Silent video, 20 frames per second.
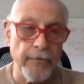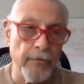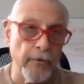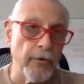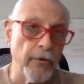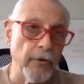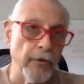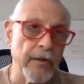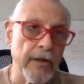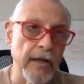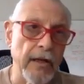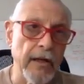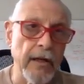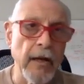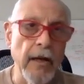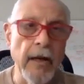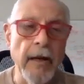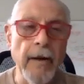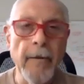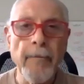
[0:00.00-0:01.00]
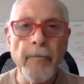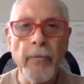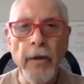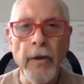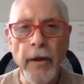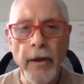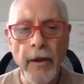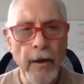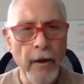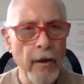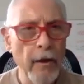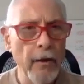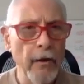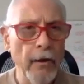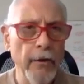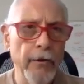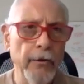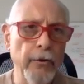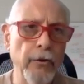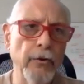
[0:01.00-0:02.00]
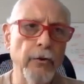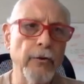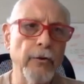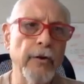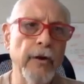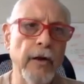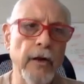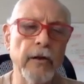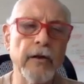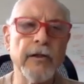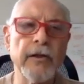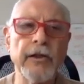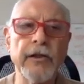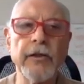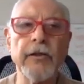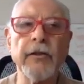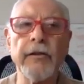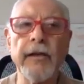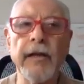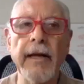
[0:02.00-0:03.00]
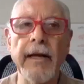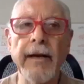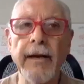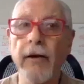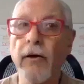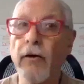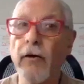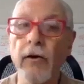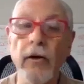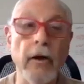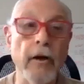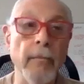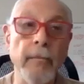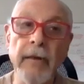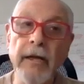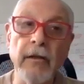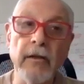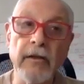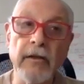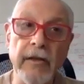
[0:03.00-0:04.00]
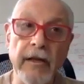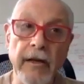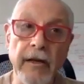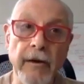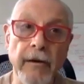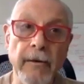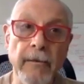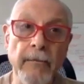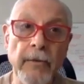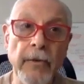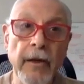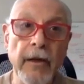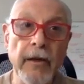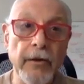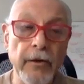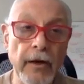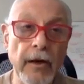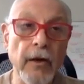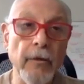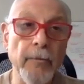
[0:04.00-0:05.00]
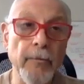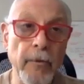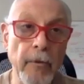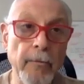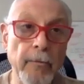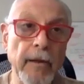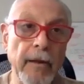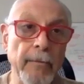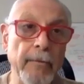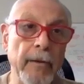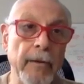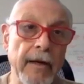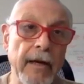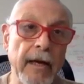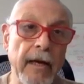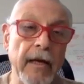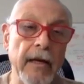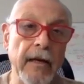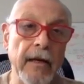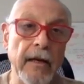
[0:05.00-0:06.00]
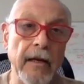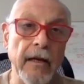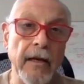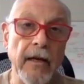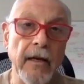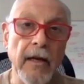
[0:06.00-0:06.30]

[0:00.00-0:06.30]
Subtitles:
Nu Skin, through Nourish the Children, had a whole lot of meals there to help the people in Haiti.